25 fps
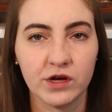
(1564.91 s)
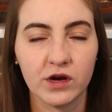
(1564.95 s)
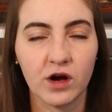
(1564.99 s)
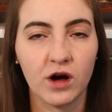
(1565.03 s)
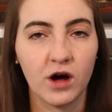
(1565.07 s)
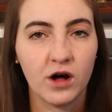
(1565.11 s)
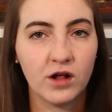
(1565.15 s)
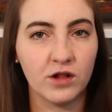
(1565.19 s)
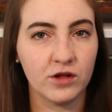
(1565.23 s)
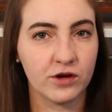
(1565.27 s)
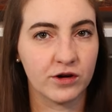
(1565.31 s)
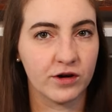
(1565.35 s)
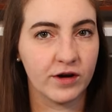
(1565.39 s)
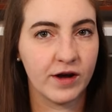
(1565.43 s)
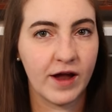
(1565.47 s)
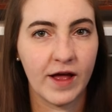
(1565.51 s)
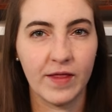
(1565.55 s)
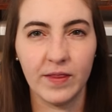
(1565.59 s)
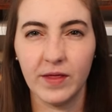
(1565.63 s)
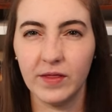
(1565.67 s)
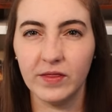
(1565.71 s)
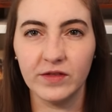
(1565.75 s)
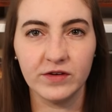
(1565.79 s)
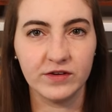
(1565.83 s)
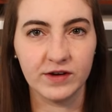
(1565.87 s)
collar
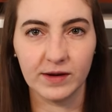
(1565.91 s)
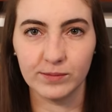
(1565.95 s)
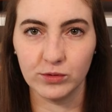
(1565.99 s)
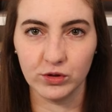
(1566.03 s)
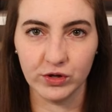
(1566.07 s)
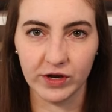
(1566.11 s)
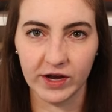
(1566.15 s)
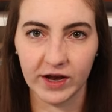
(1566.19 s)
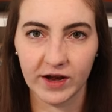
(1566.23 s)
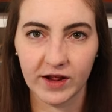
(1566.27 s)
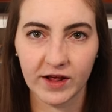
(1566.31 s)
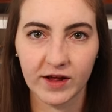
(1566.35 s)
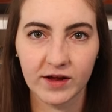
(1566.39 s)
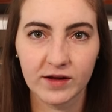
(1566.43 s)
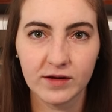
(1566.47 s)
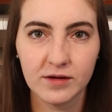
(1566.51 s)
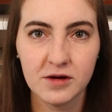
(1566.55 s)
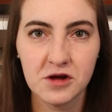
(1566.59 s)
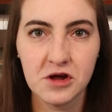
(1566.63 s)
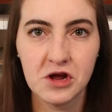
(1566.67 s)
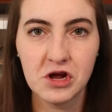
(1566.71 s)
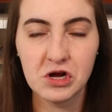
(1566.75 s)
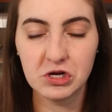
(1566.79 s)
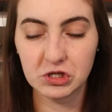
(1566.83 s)
and then the double knitting.